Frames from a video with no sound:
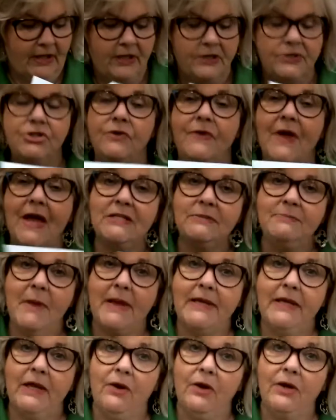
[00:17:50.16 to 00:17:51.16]
So that's my
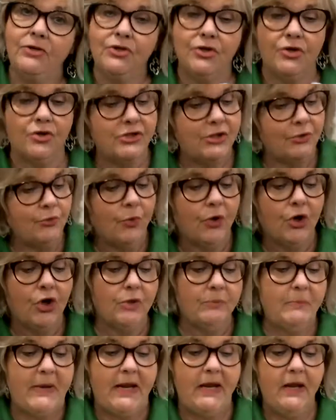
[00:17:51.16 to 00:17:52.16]
characters. And we're going
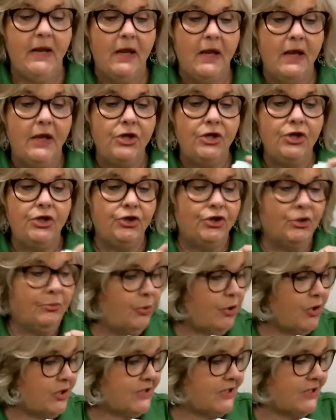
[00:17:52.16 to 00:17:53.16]
to be, the
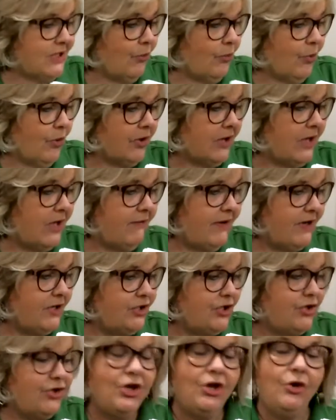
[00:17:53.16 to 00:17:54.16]
books that we're giving
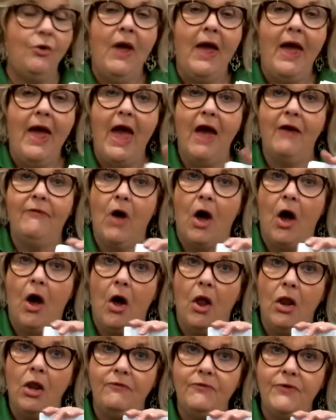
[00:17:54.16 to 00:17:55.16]
to you have
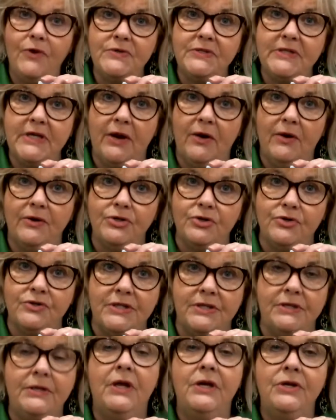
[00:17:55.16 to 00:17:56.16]
all of those characters
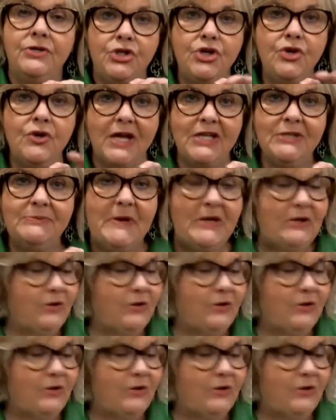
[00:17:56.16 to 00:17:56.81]
in. So you guys be